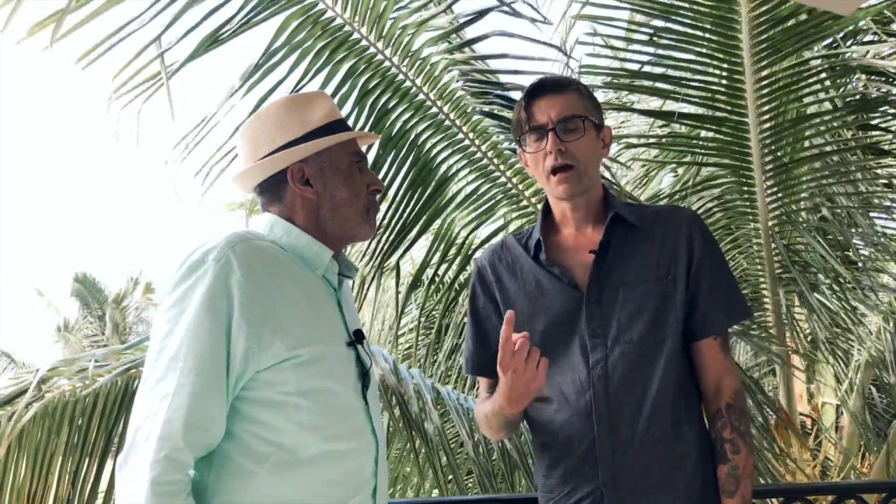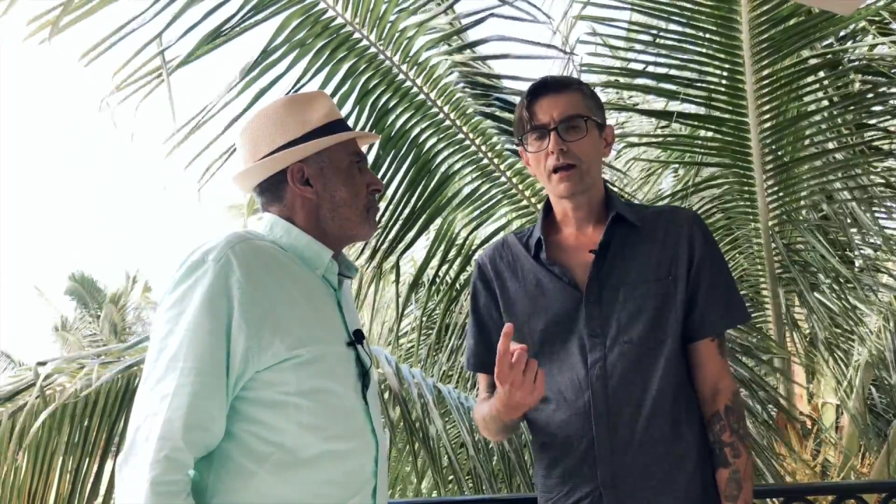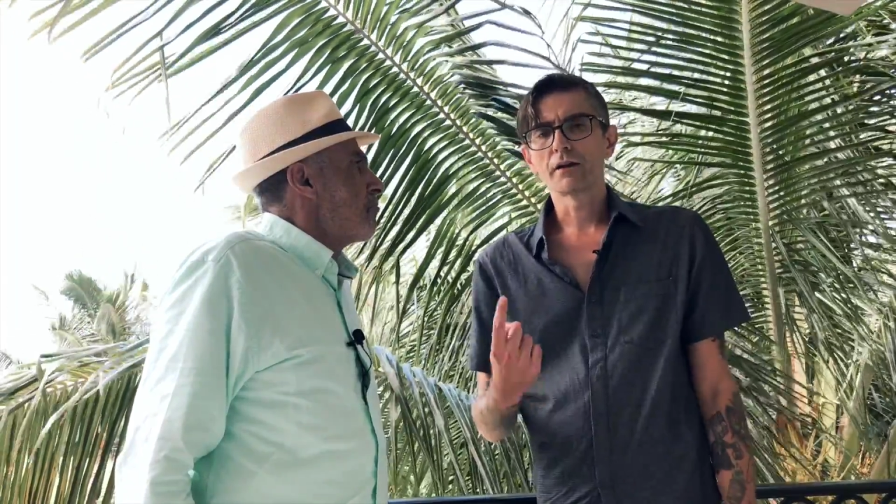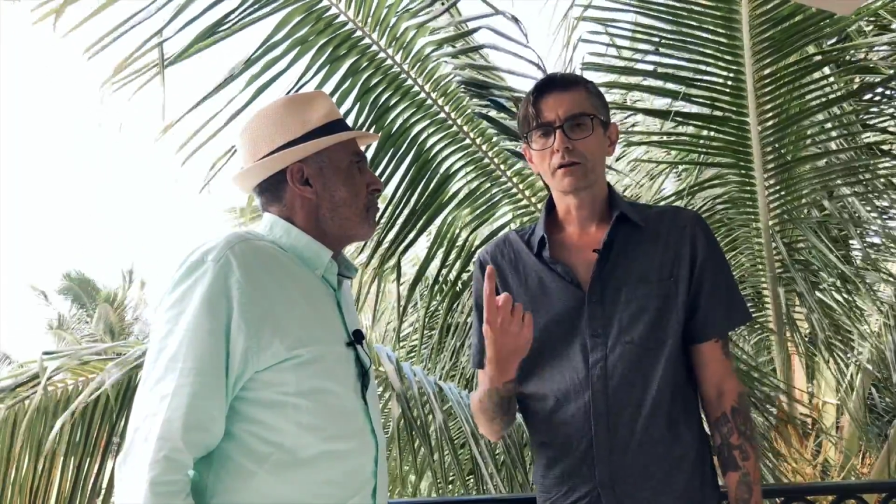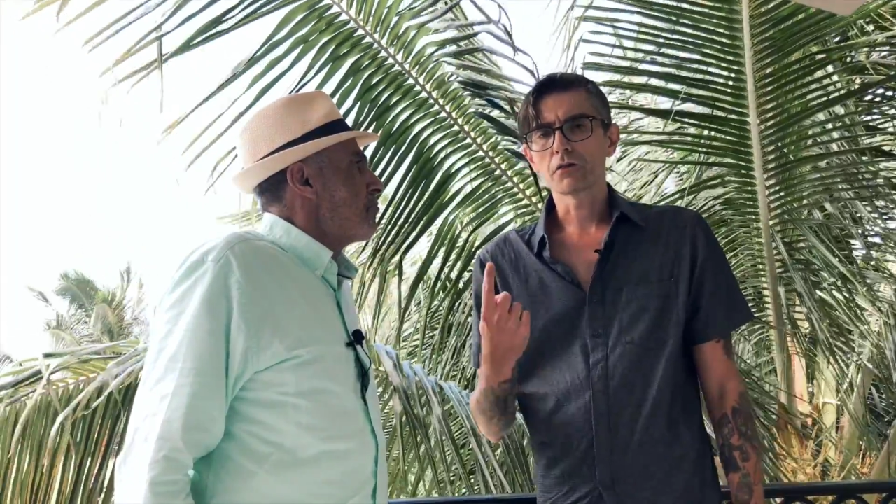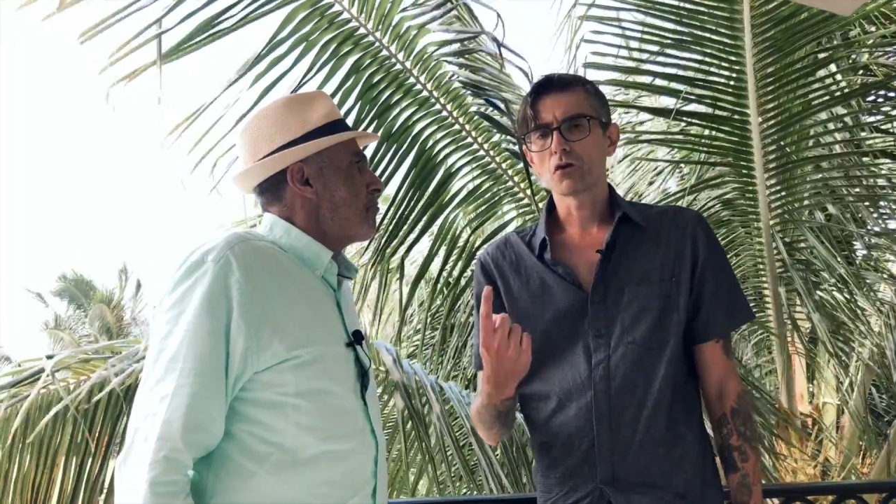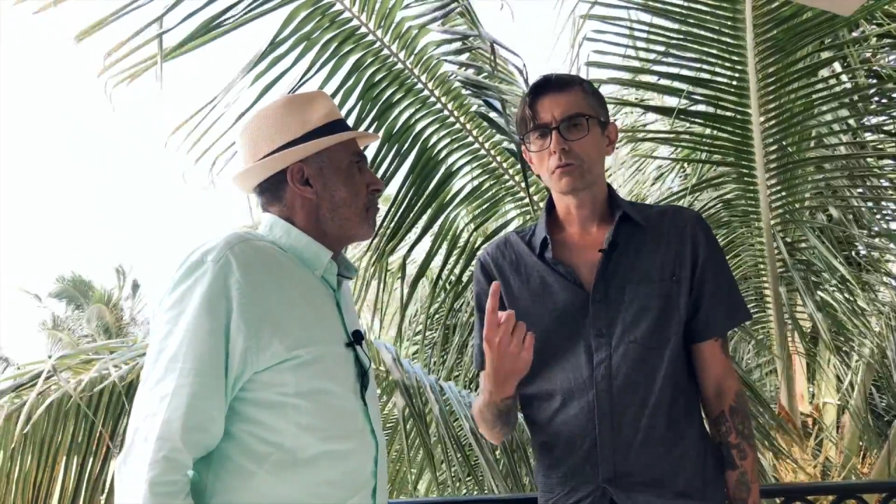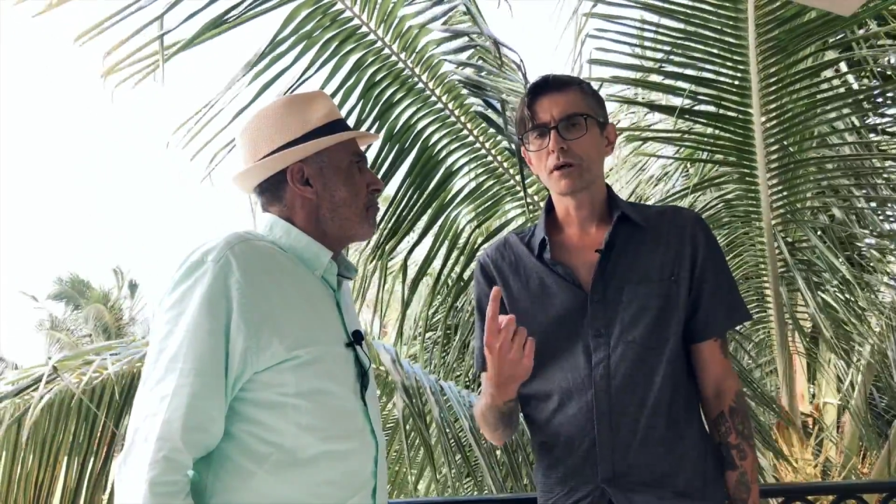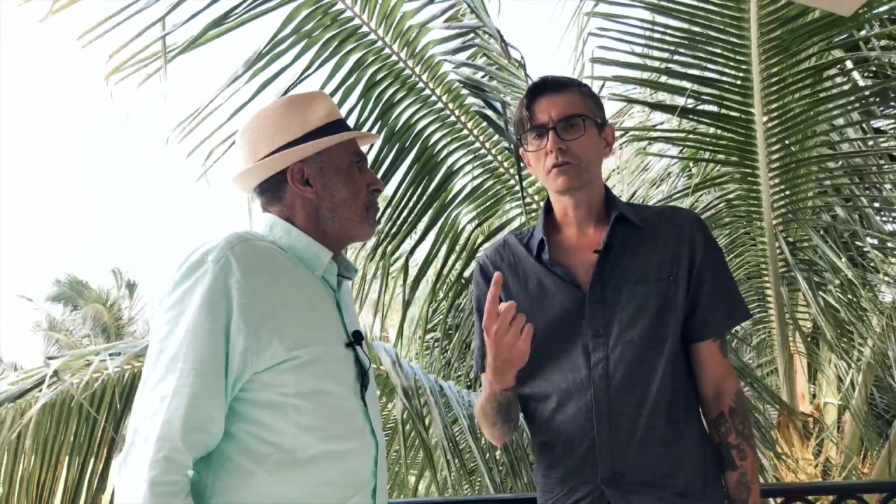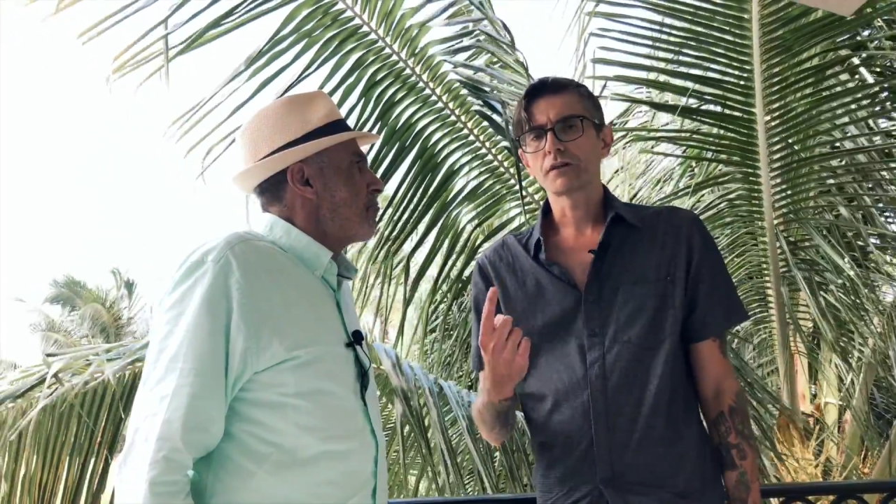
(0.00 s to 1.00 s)
hadn't
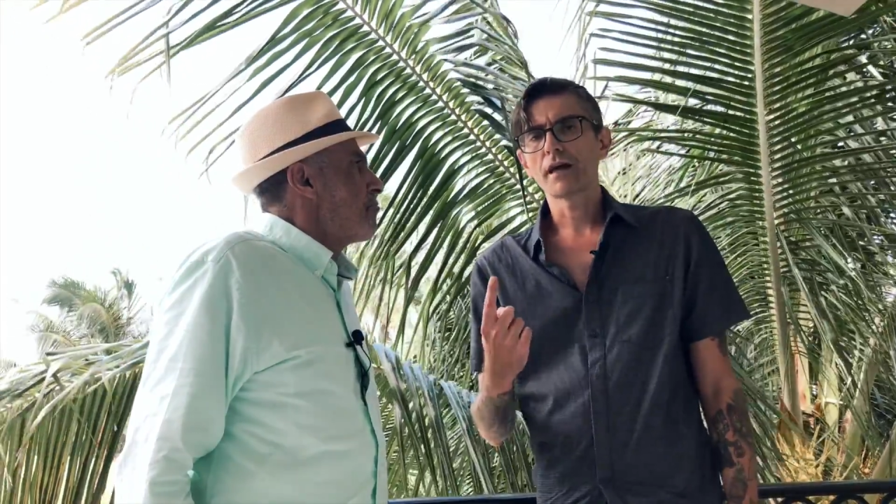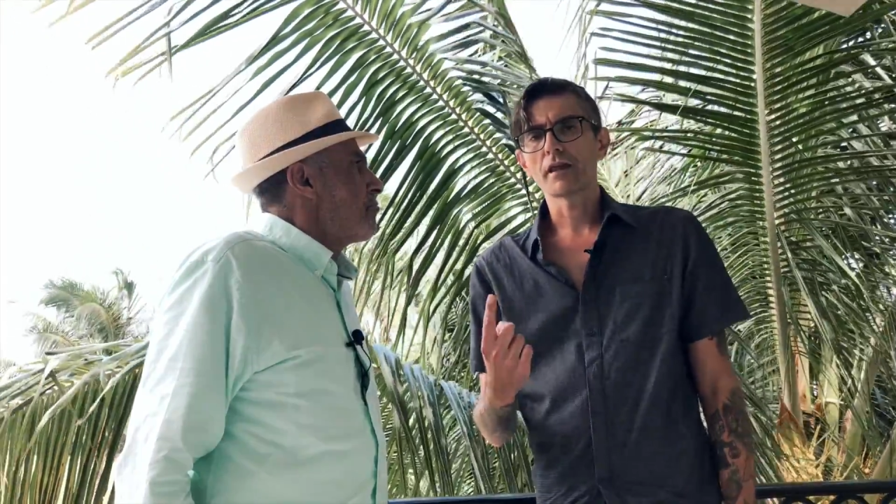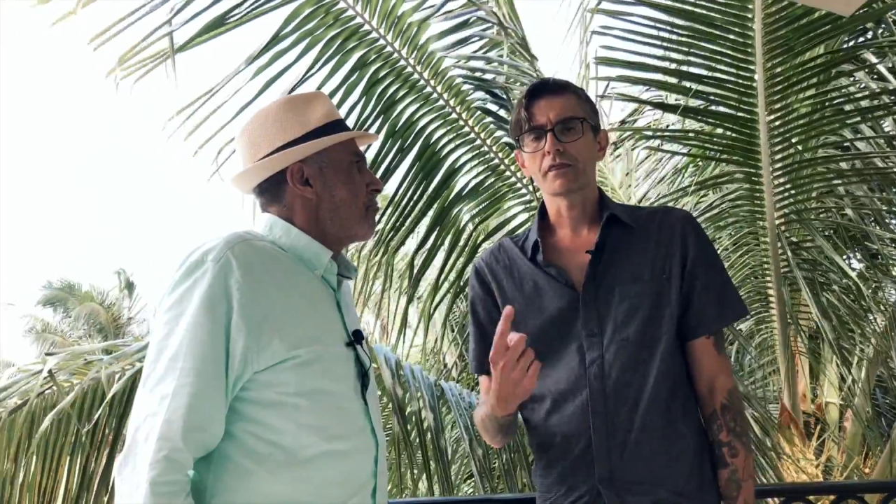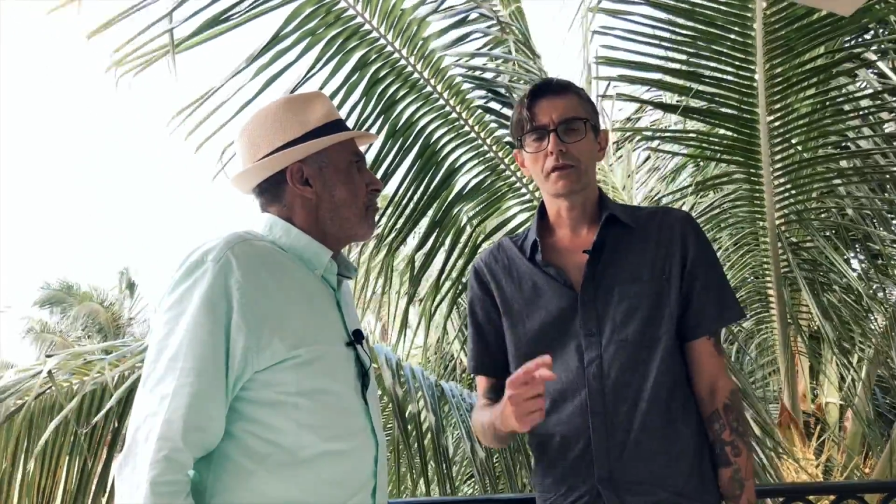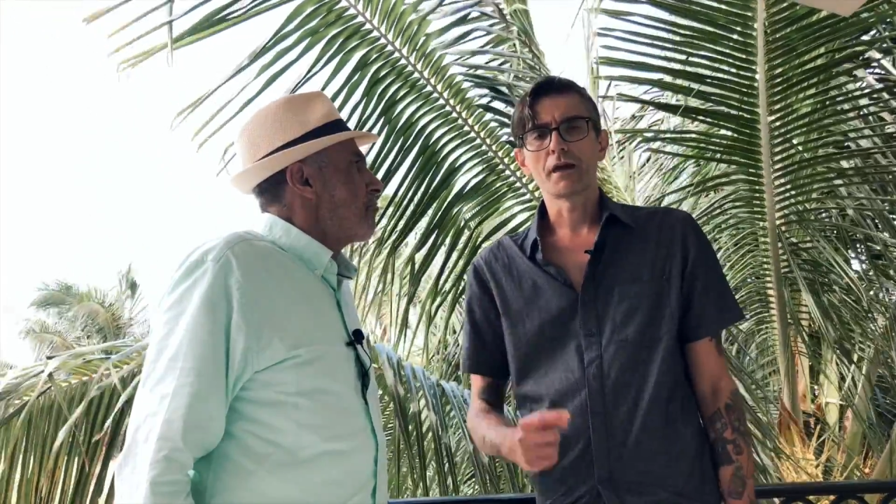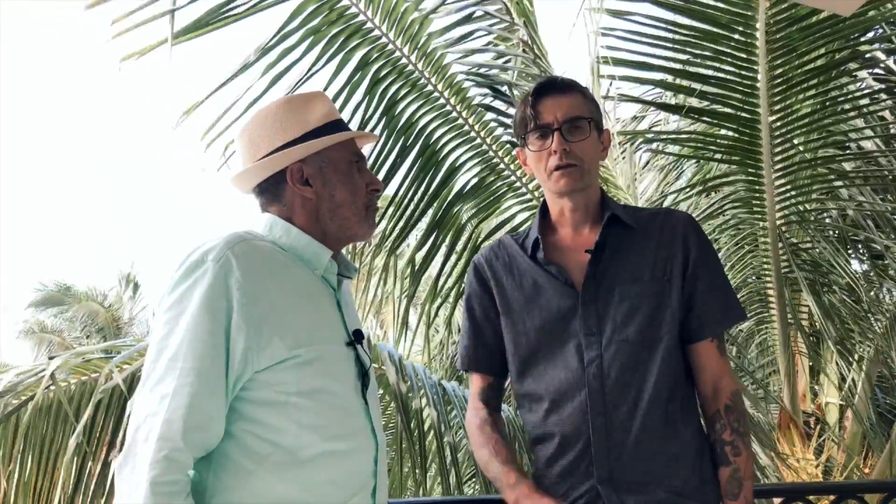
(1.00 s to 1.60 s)
thought about death